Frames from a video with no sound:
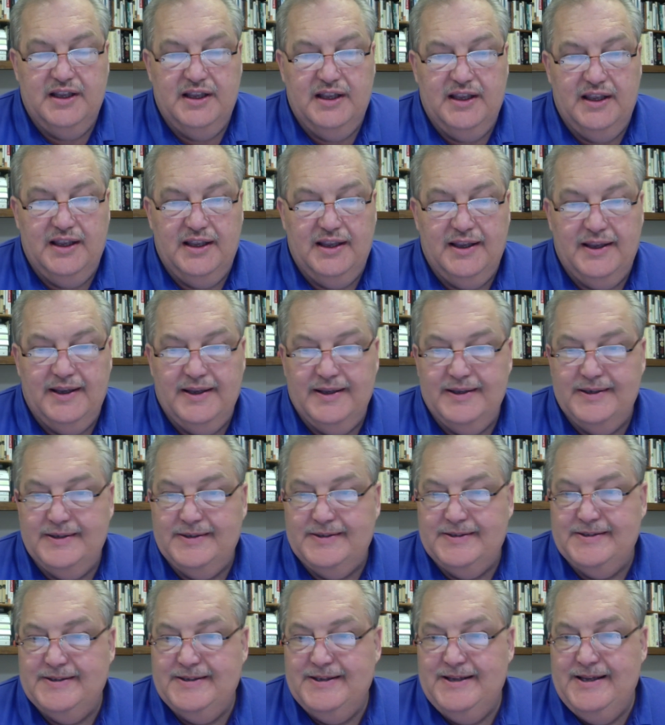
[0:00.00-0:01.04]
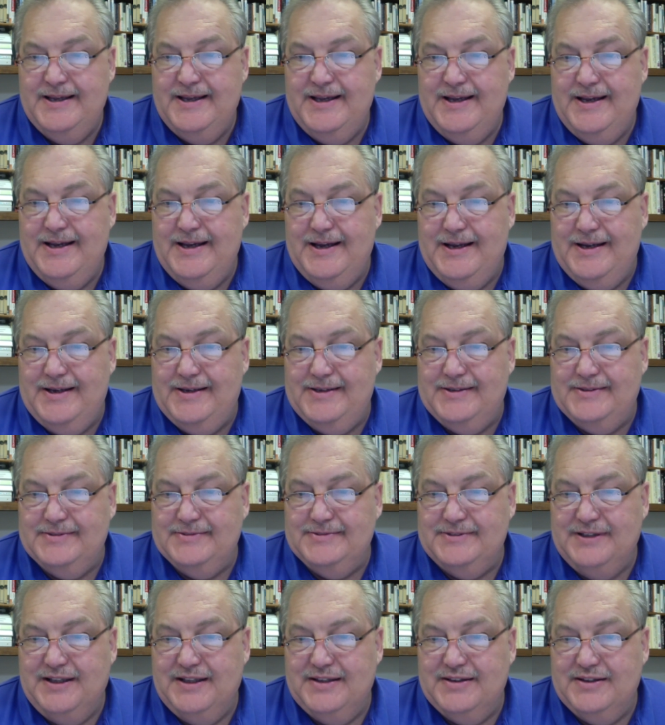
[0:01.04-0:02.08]
And I
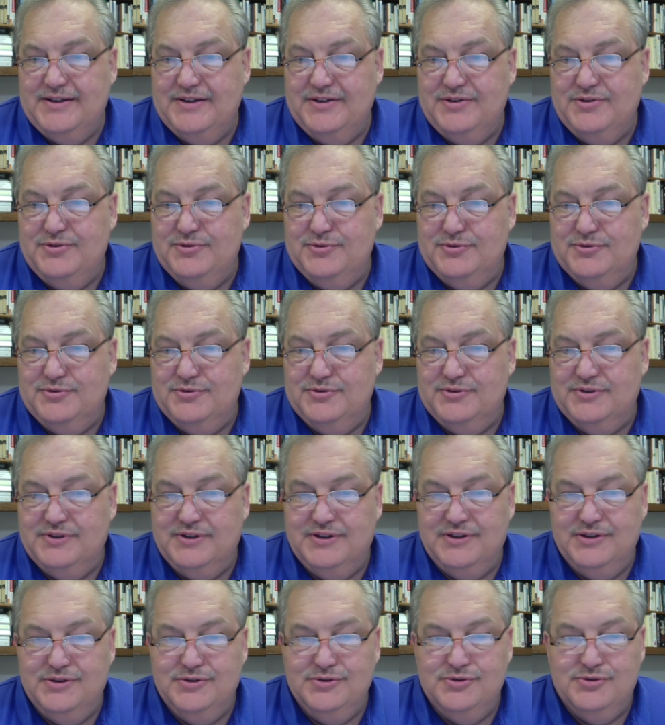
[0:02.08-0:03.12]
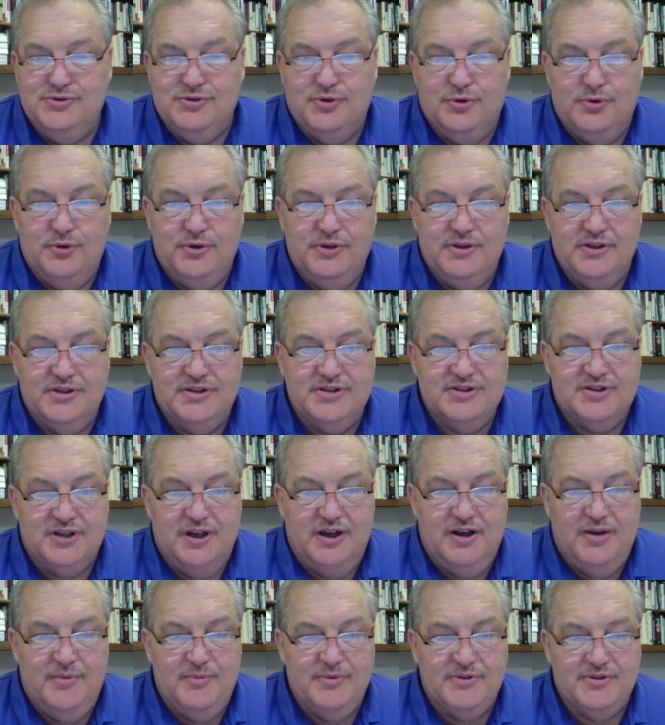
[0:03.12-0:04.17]
think you'll enjoy this
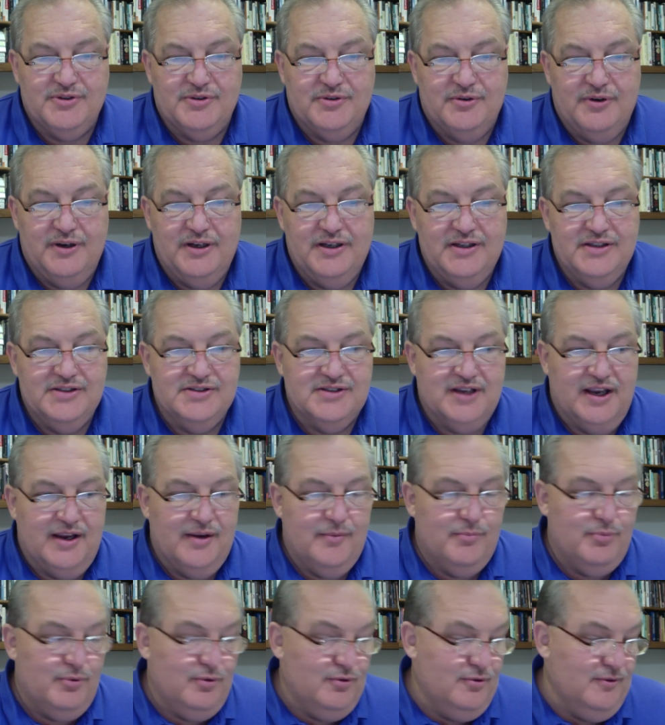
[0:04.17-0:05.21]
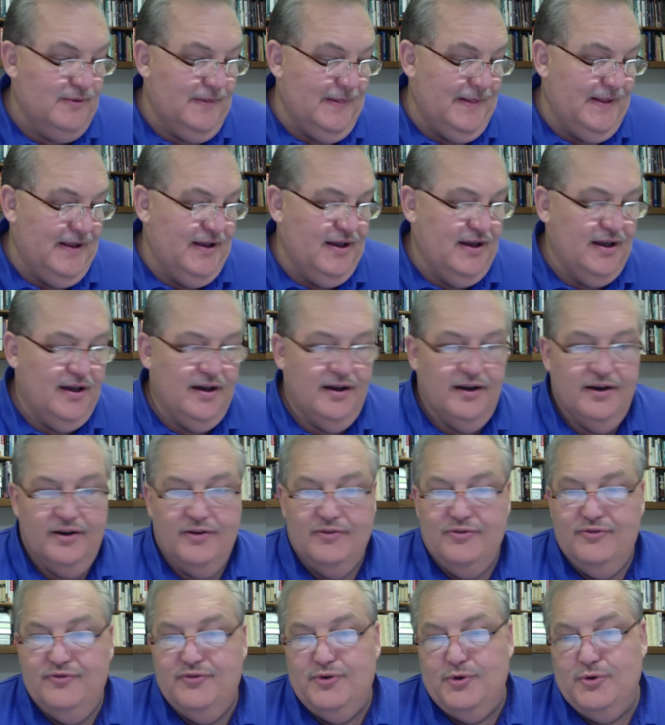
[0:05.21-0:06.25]
Psalm. It's a great example
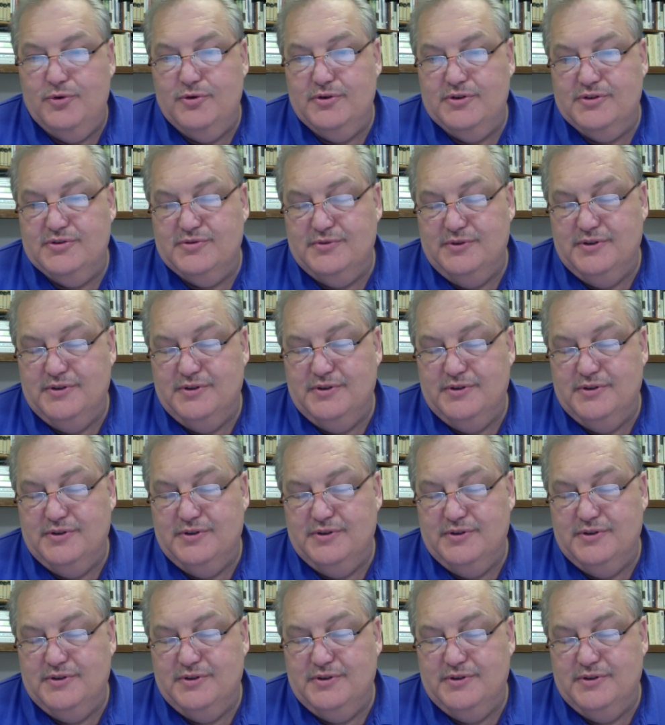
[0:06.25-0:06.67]
for us.